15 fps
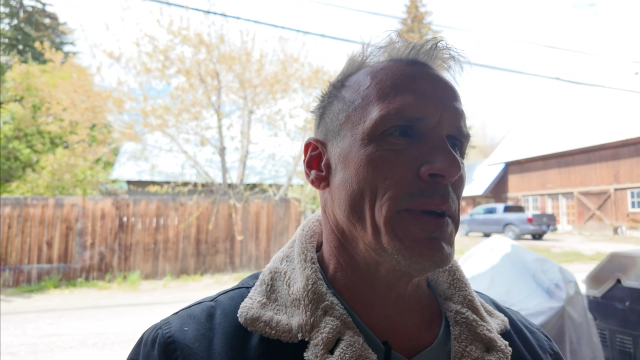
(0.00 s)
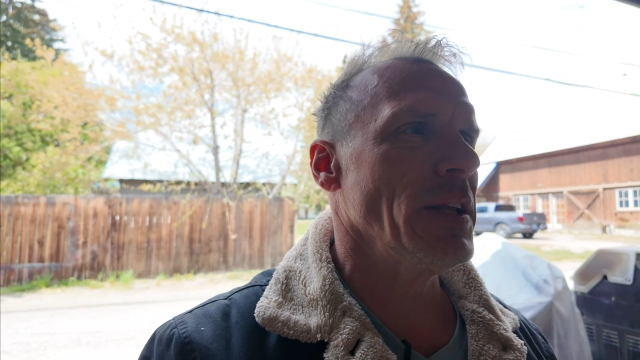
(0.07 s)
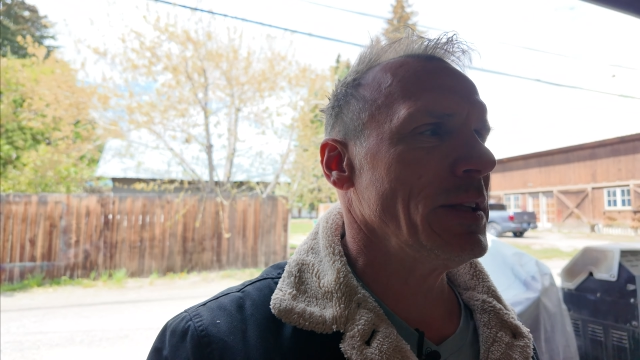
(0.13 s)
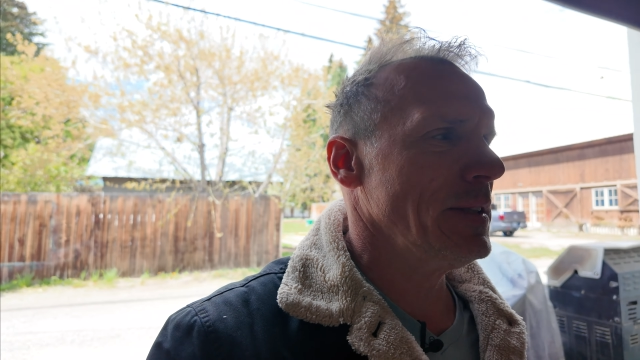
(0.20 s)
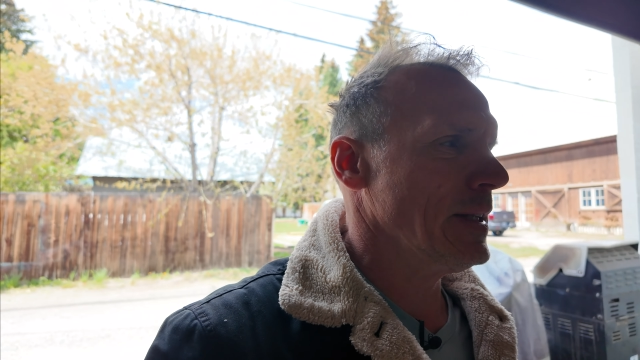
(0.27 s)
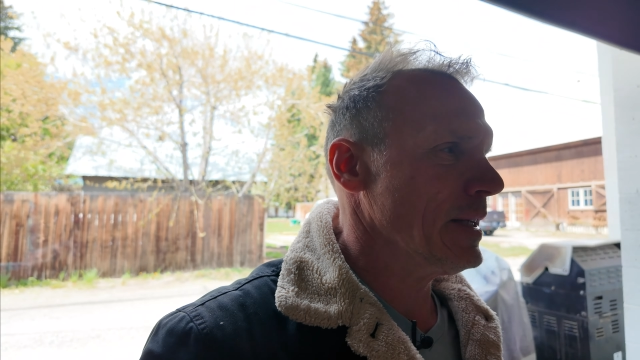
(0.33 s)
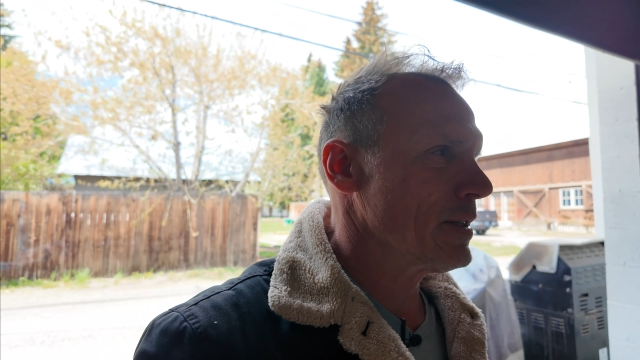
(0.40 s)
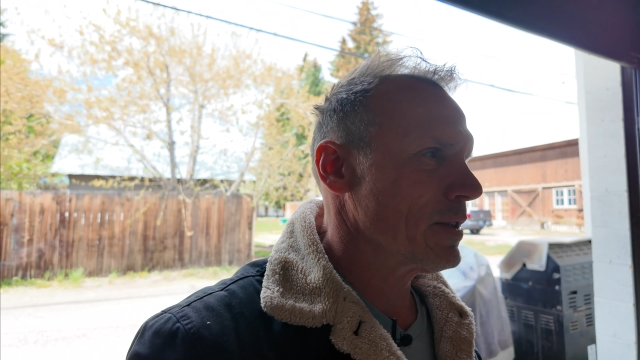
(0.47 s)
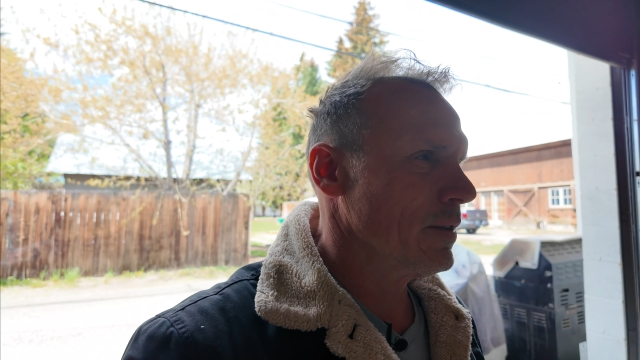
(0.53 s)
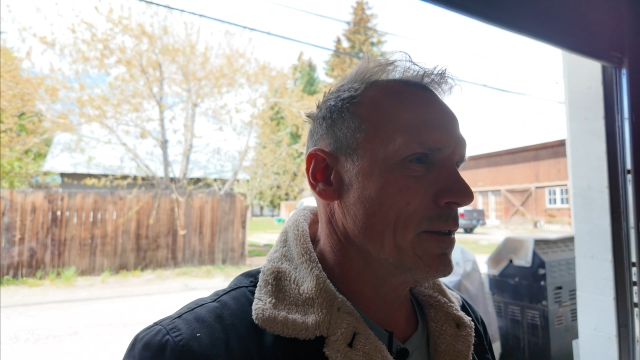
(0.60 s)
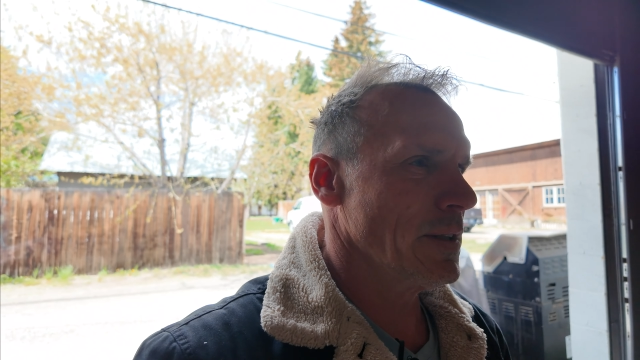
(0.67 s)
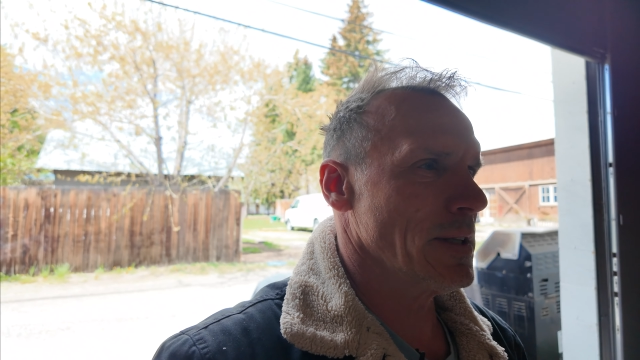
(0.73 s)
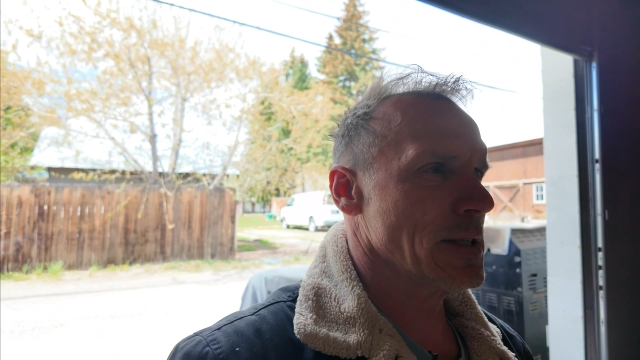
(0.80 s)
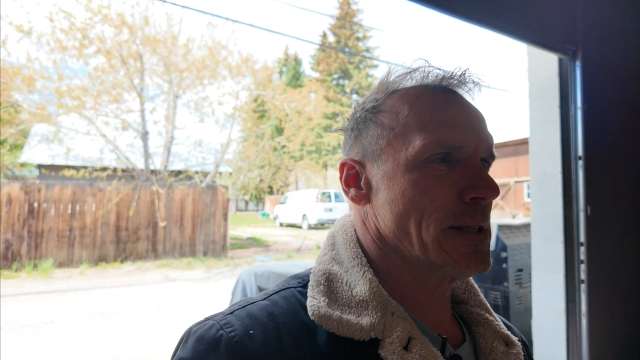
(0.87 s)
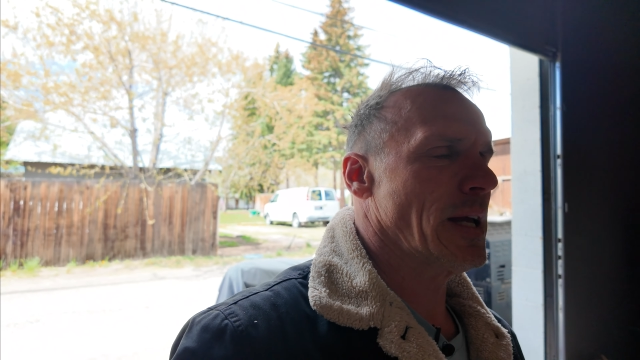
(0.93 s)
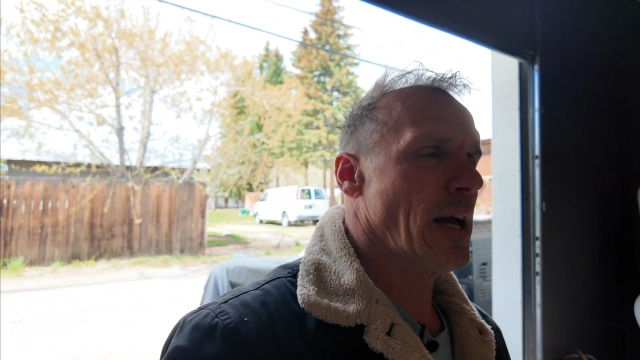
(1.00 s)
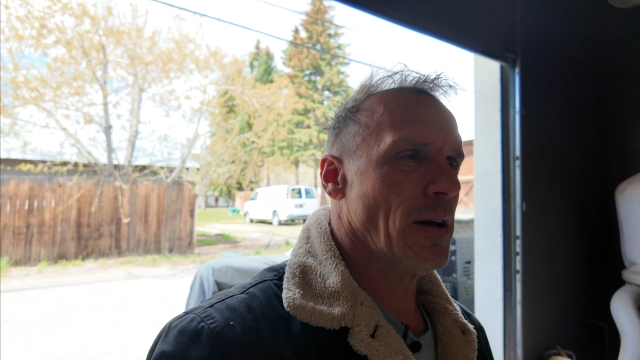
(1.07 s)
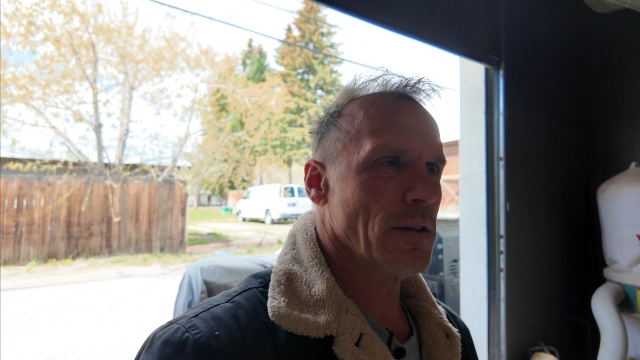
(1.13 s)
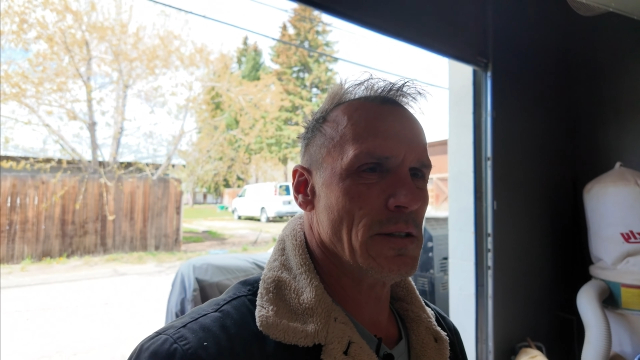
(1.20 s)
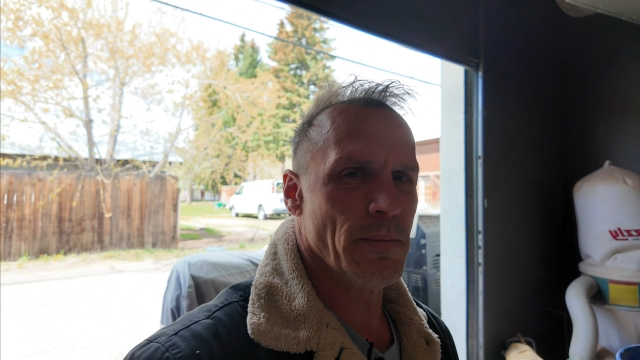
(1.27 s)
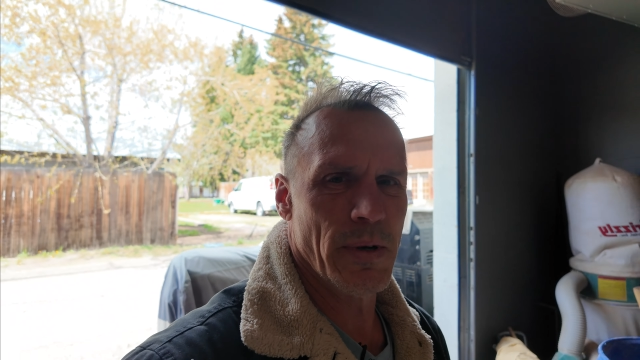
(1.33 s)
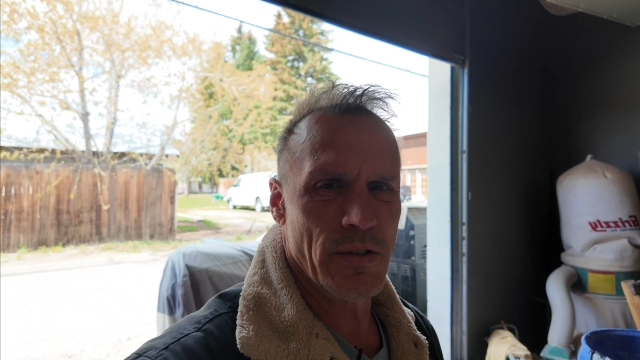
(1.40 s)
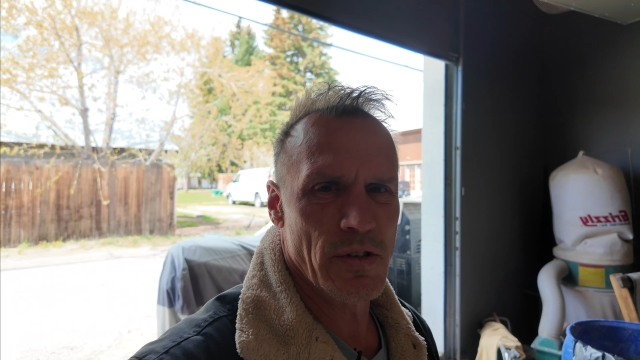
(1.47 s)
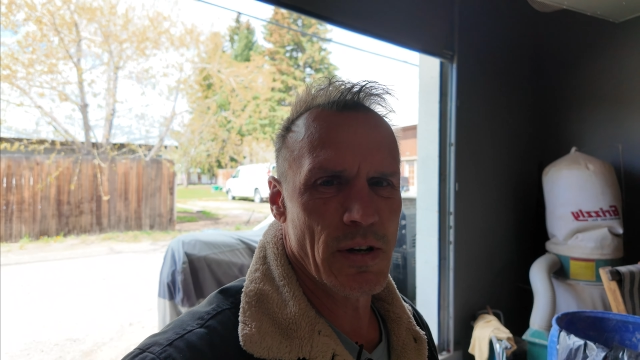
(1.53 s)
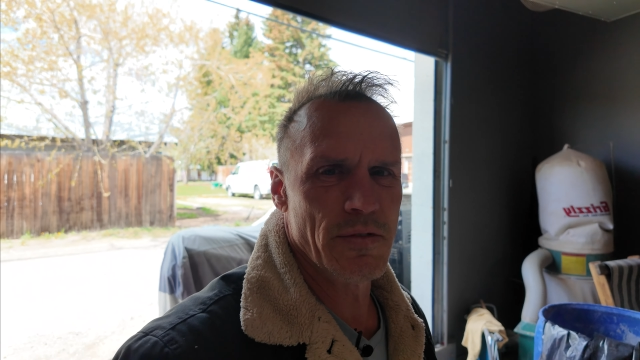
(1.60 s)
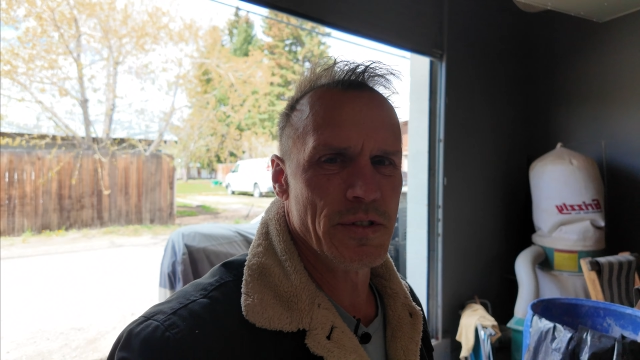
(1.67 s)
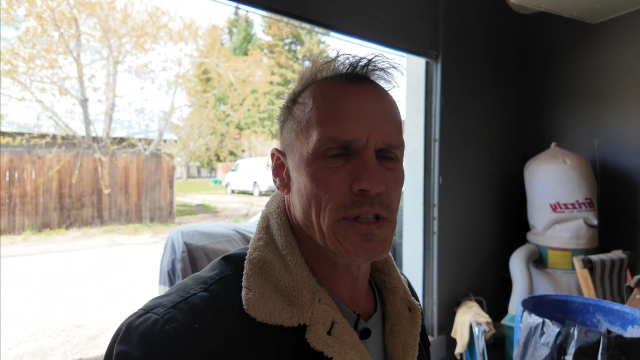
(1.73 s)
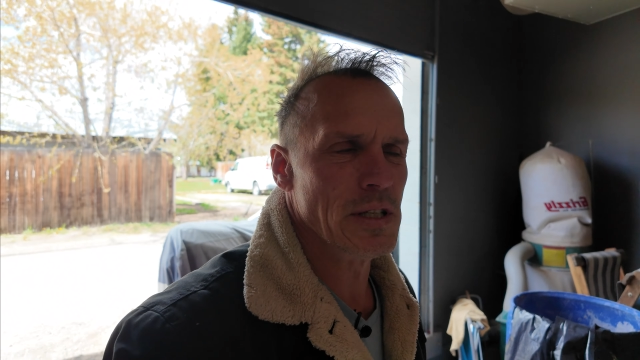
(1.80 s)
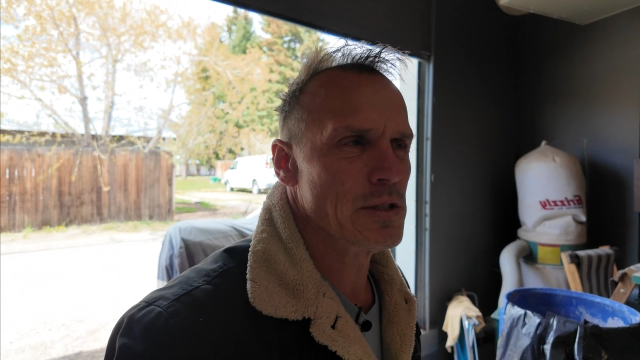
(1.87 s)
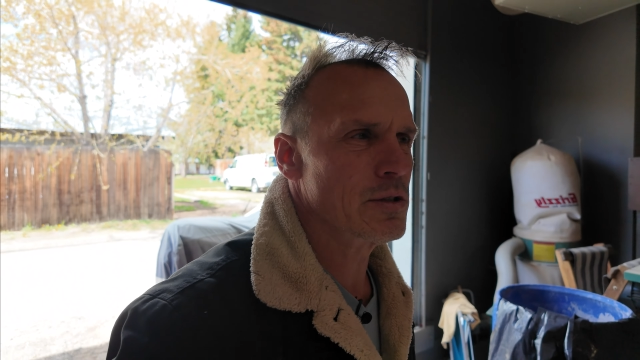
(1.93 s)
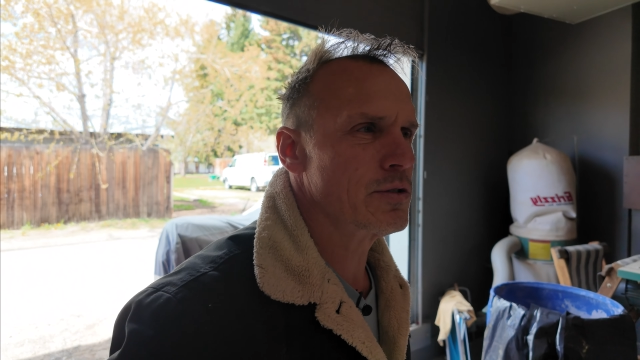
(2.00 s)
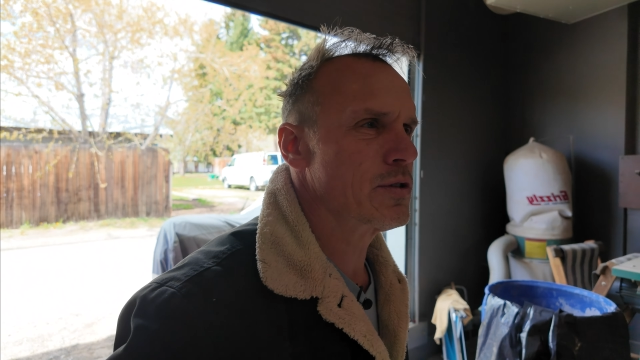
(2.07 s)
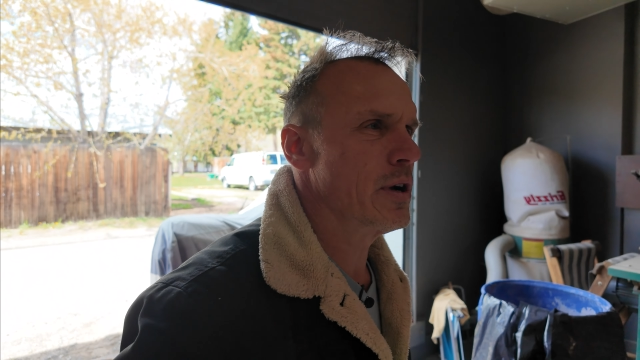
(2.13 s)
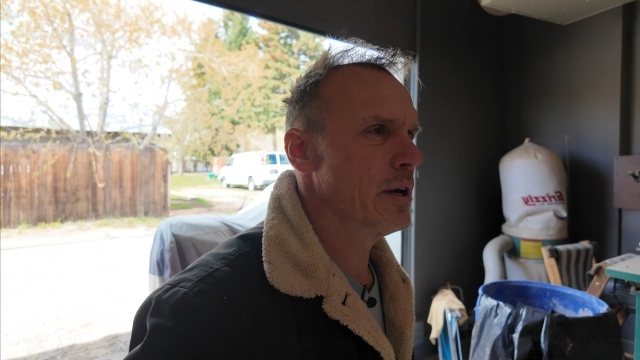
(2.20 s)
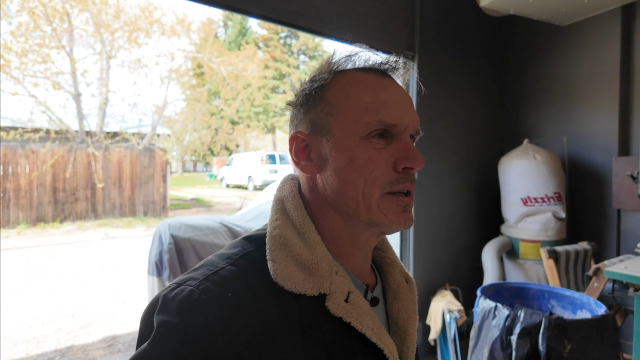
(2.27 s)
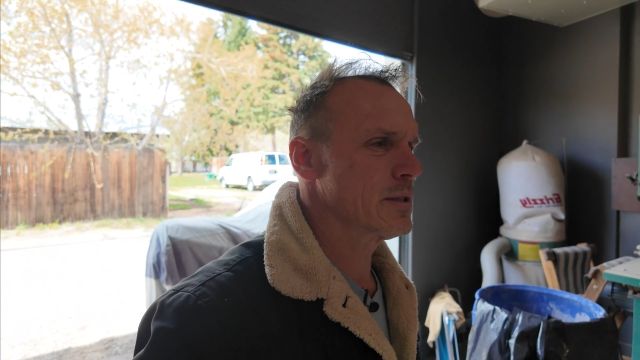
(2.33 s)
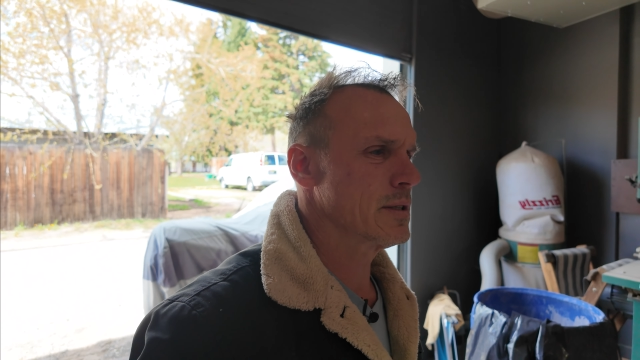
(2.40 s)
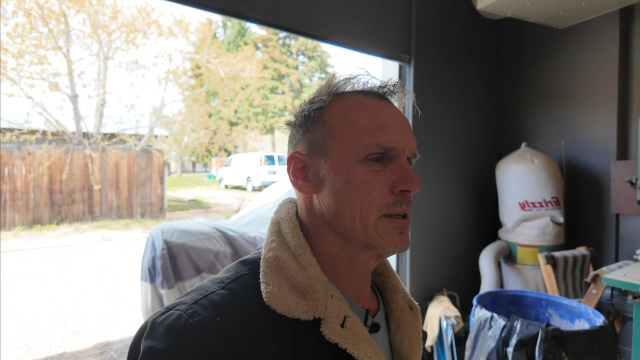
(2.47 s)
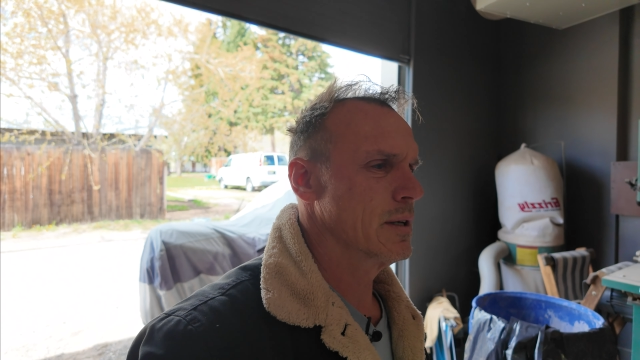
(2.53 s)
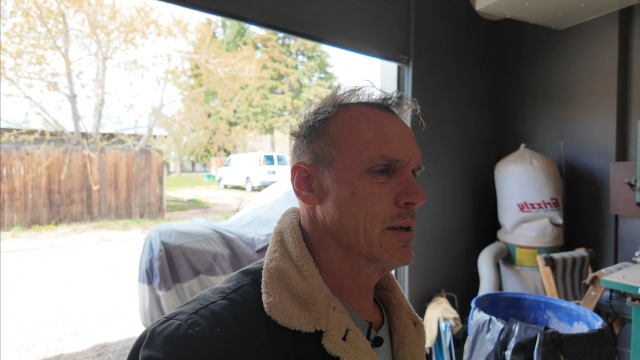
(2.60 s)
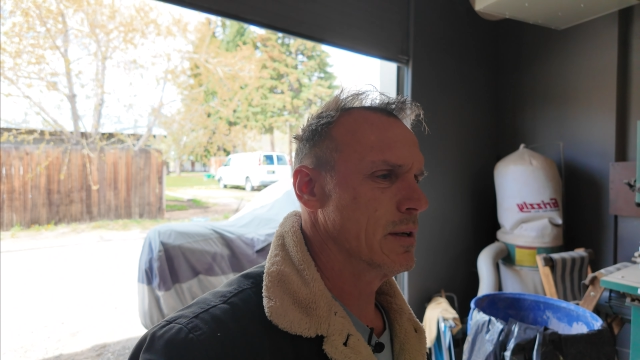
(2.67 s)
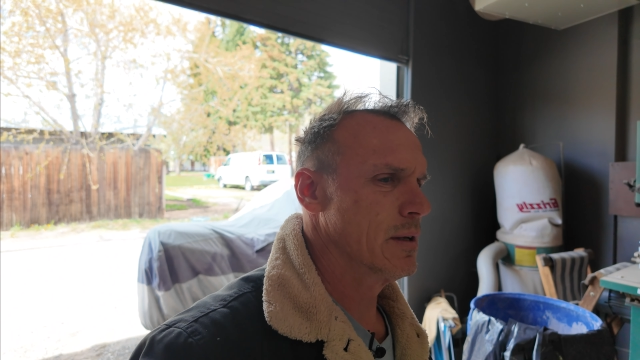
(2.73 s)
smelling diesel in this town because everybody drives diesel trucks.